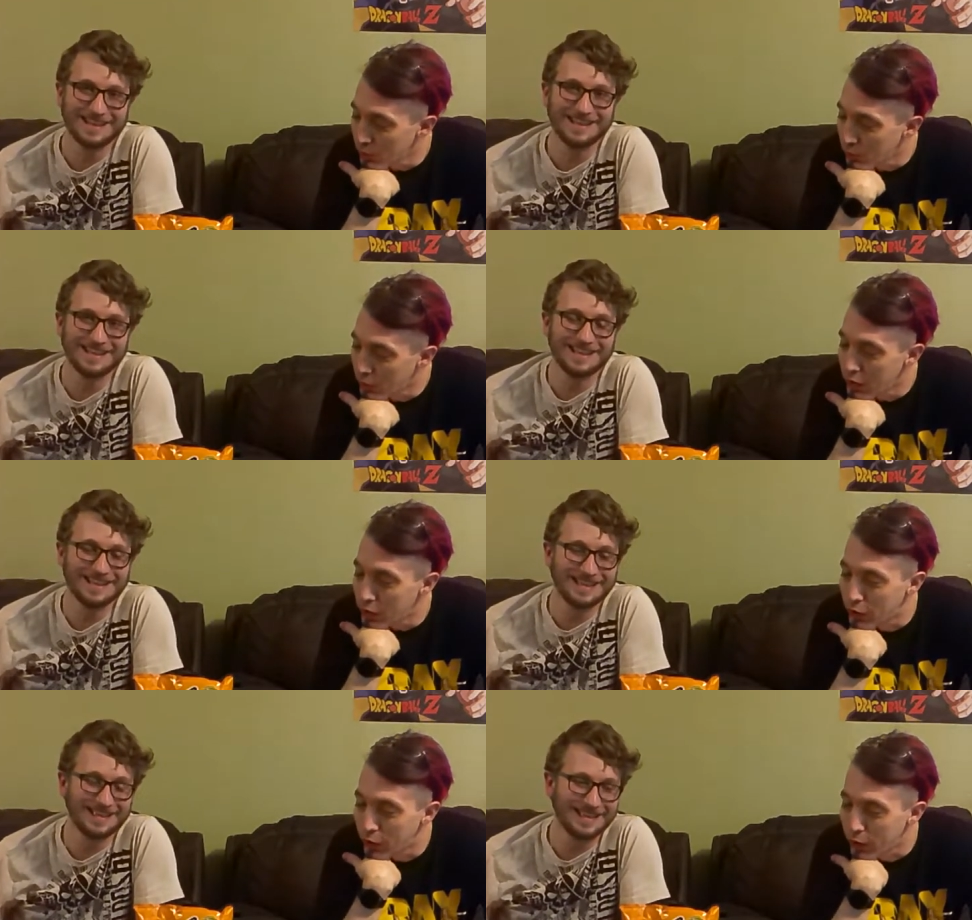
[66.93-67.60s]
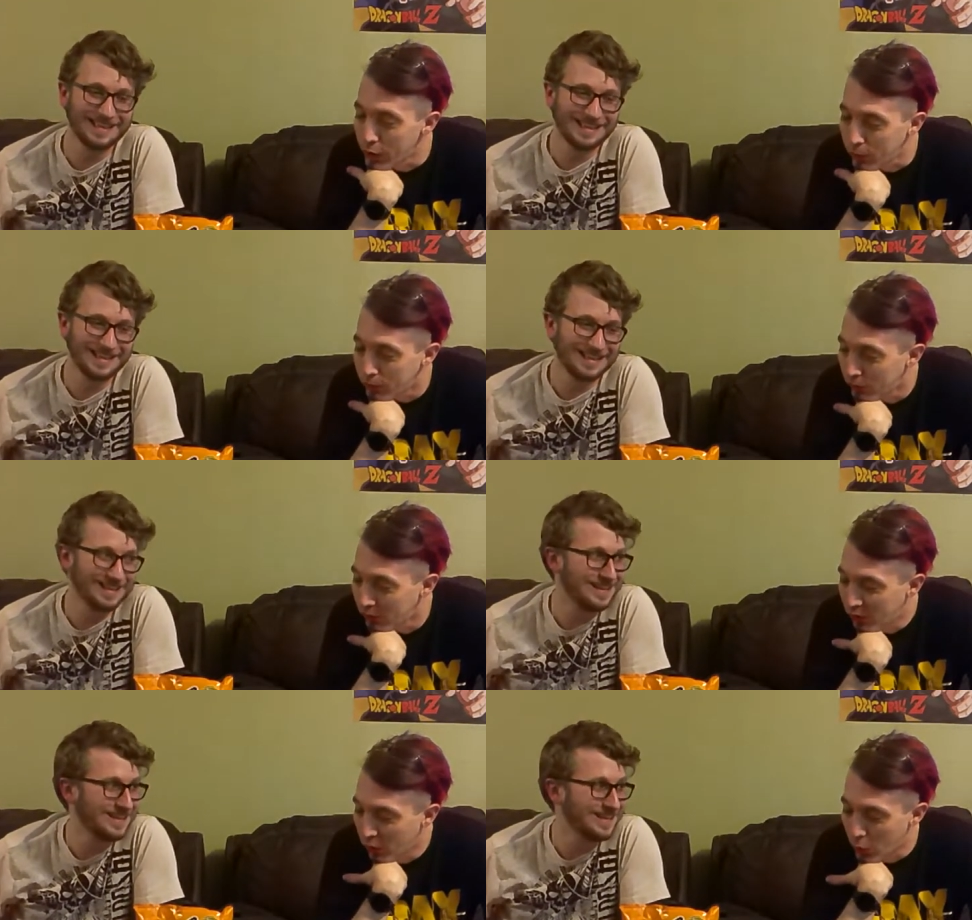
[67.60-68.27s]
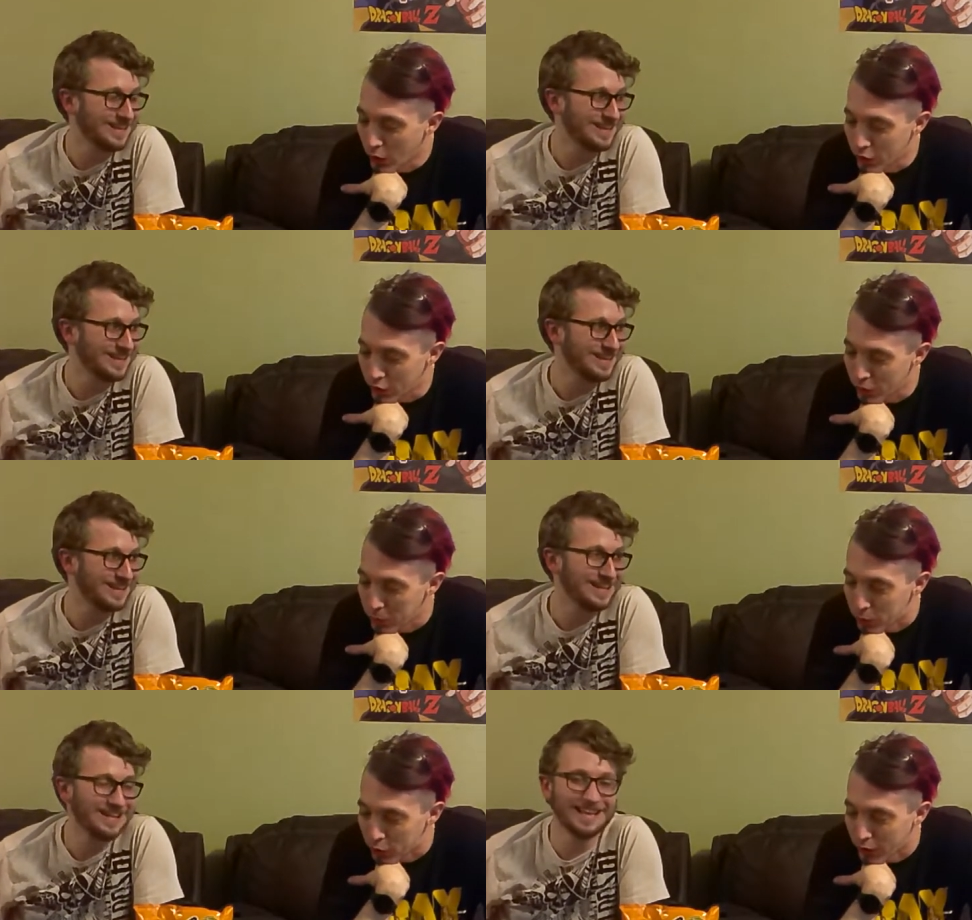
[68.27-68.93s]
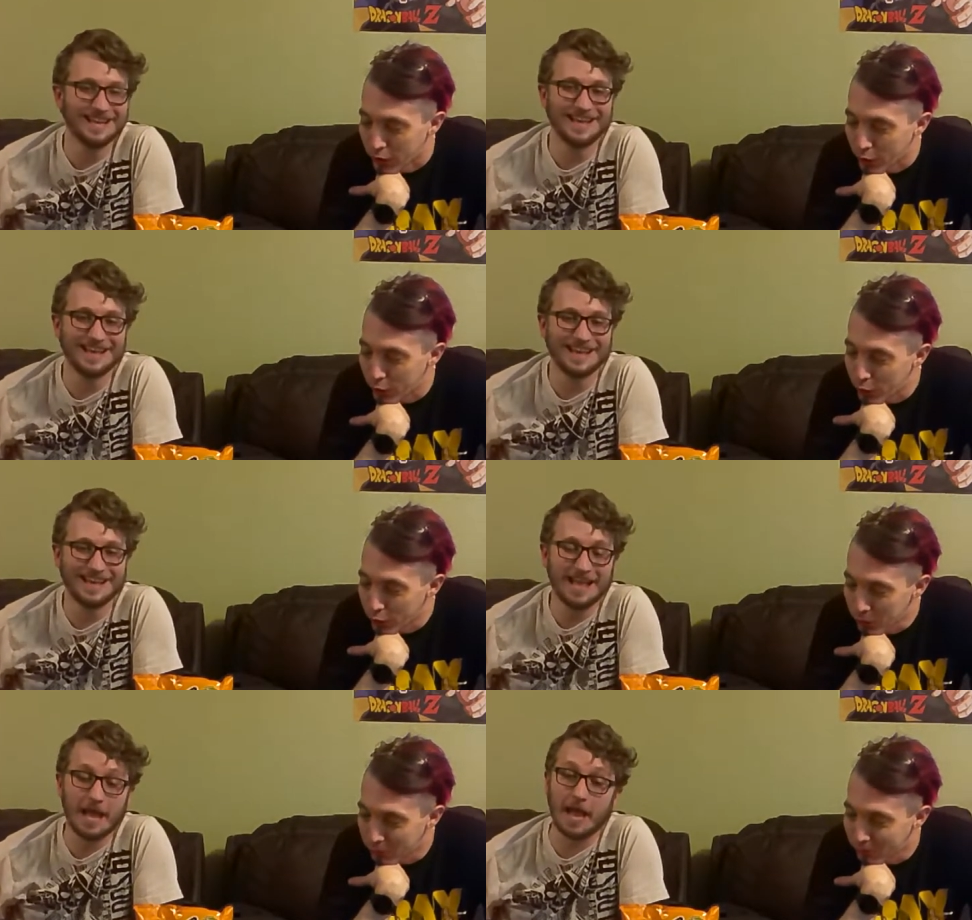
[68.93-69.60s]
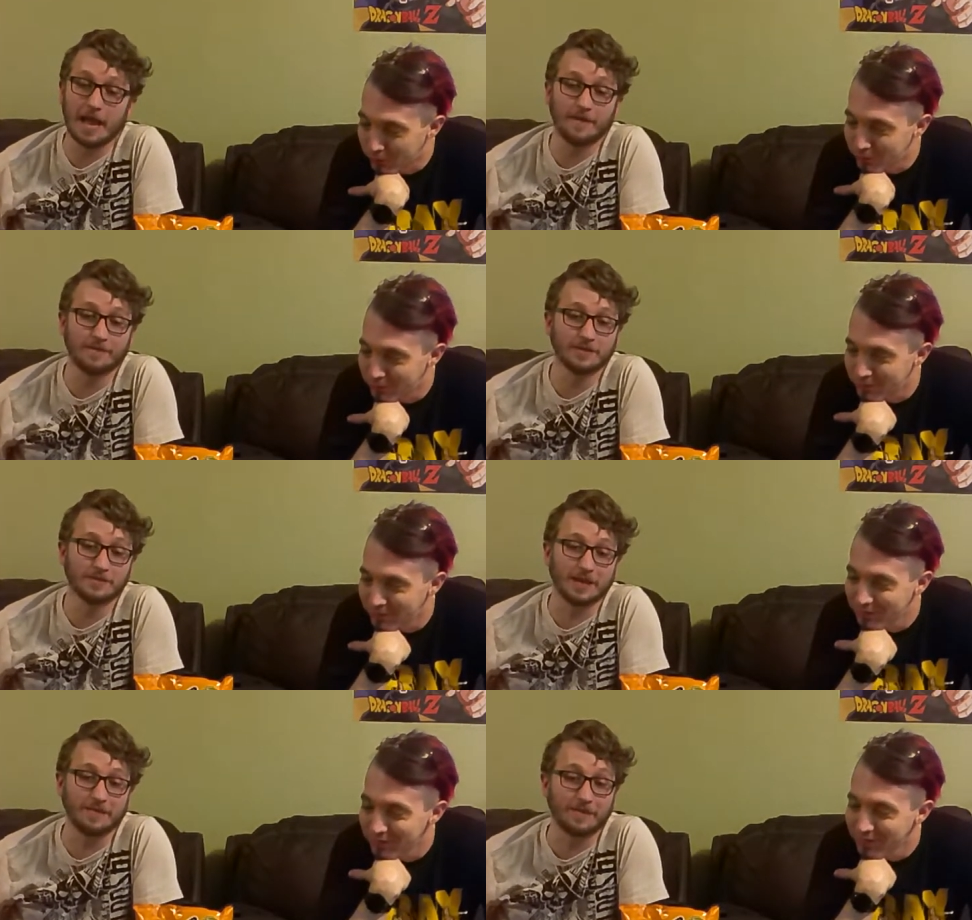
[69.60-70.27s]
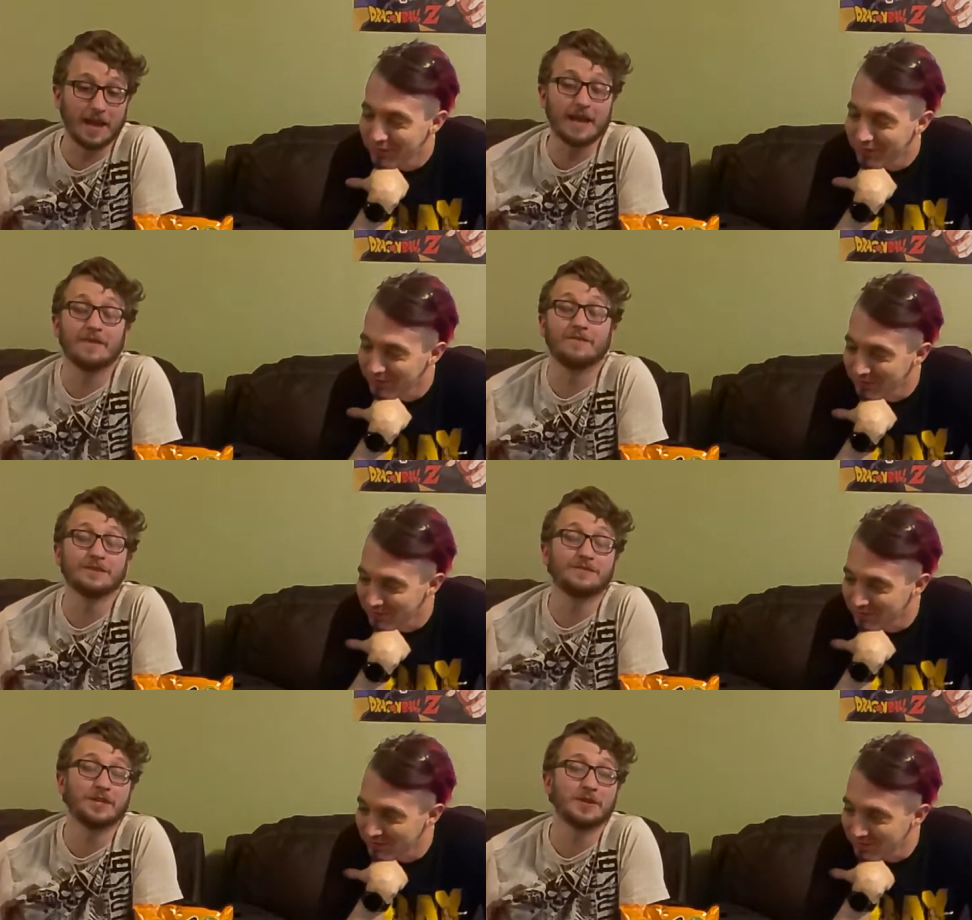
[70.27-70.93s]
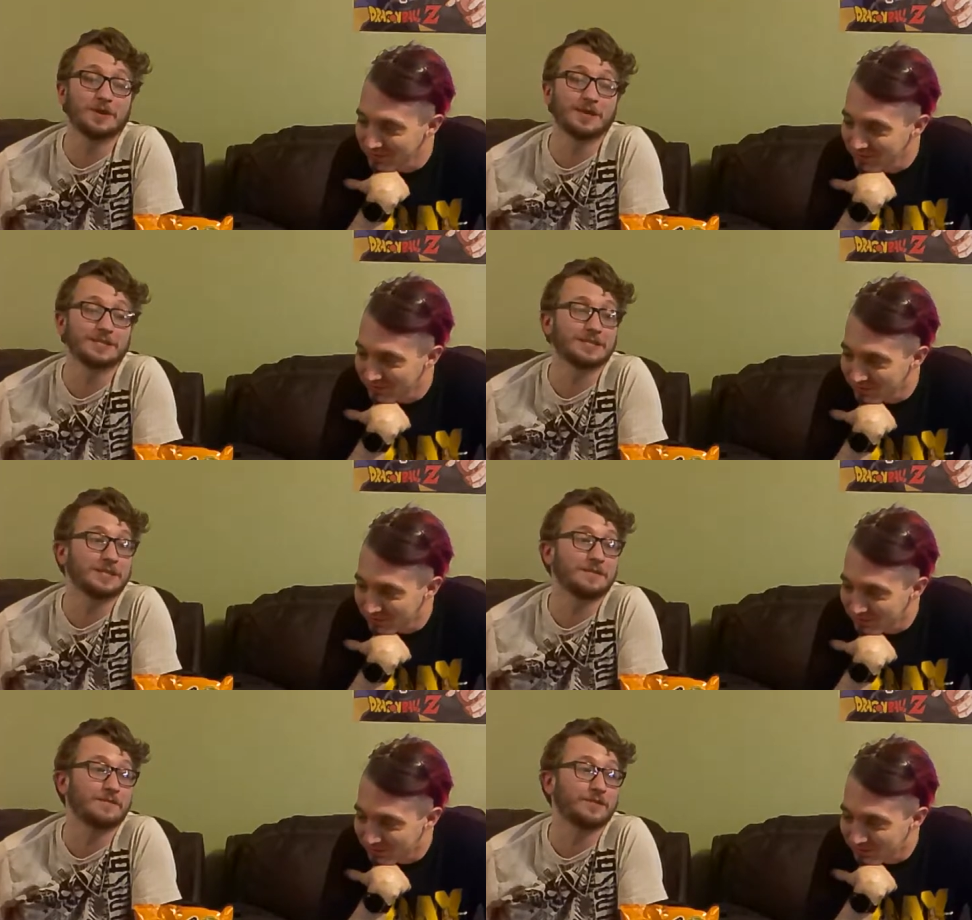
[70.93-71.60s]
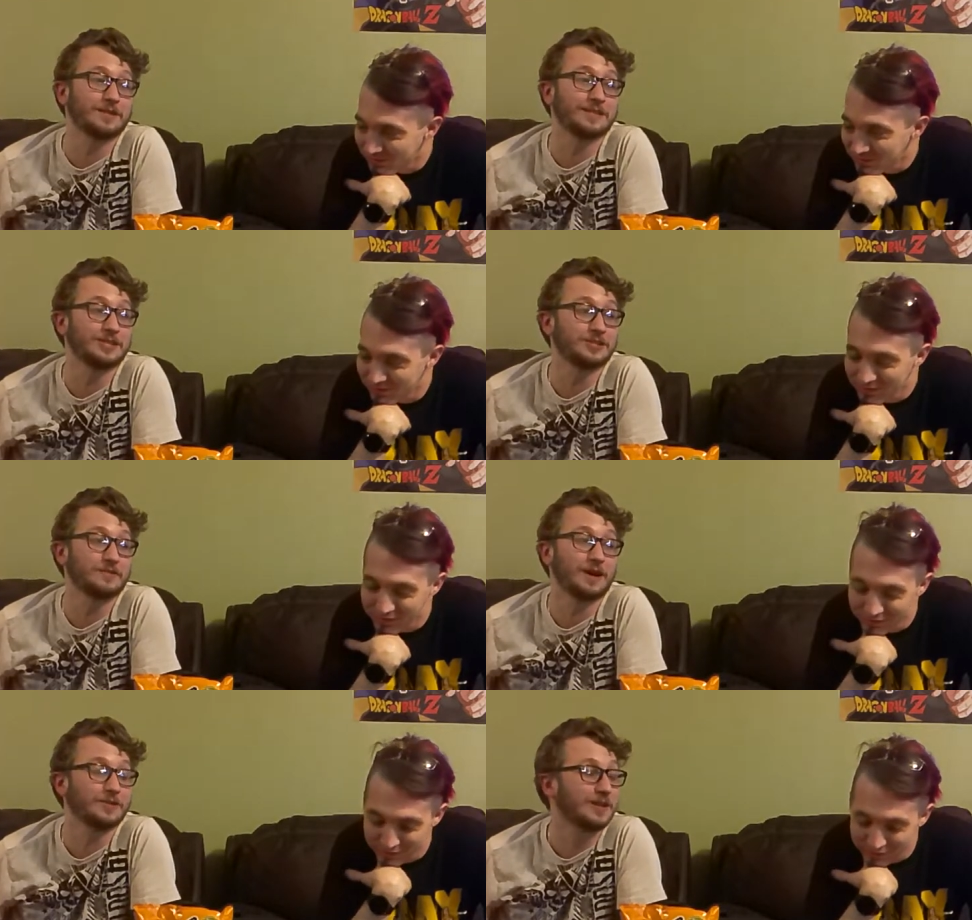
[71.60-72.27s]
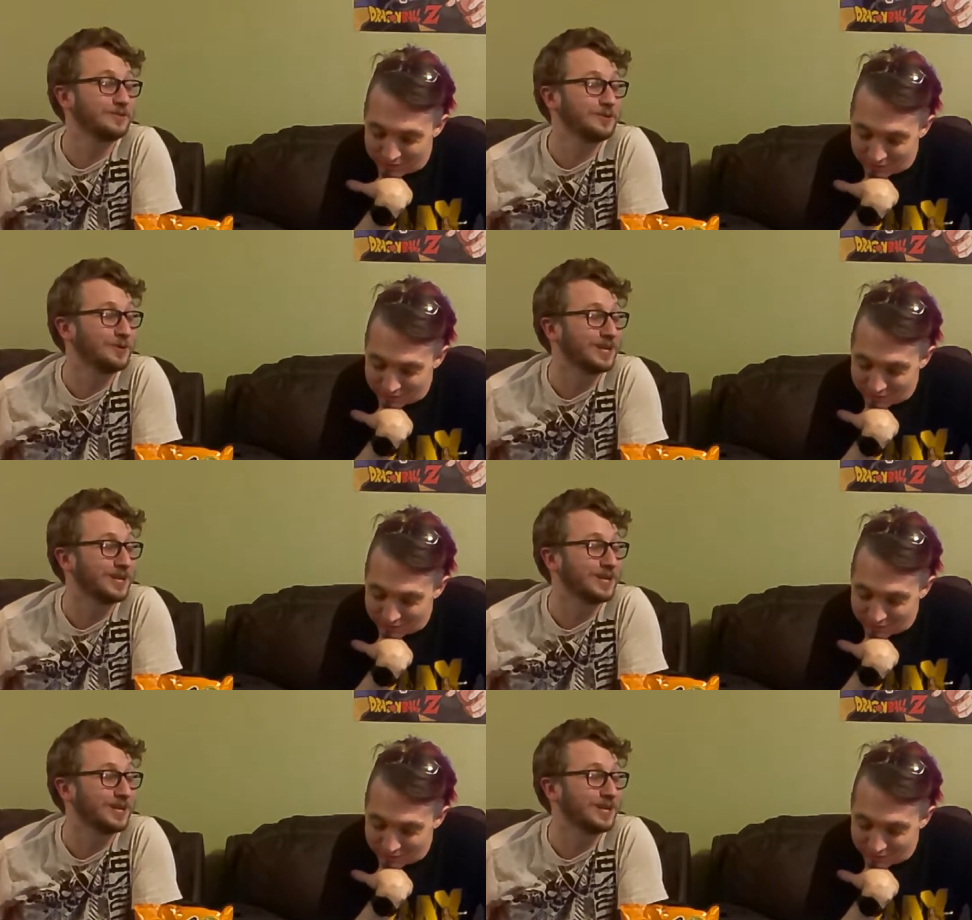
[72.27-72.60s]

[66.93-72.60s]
Speaker 1: We need the one chip challenge.
Speaker 2: Hey, if this if if this video gets enough attention, I'll I'll do it.